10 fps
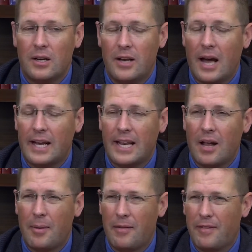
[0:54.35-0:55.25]
knocking
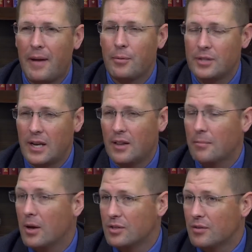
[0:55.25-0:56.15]
out about five percent of the
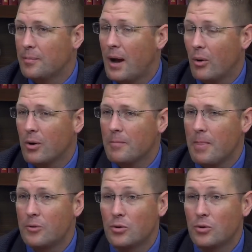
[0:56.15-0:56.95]
muscle power.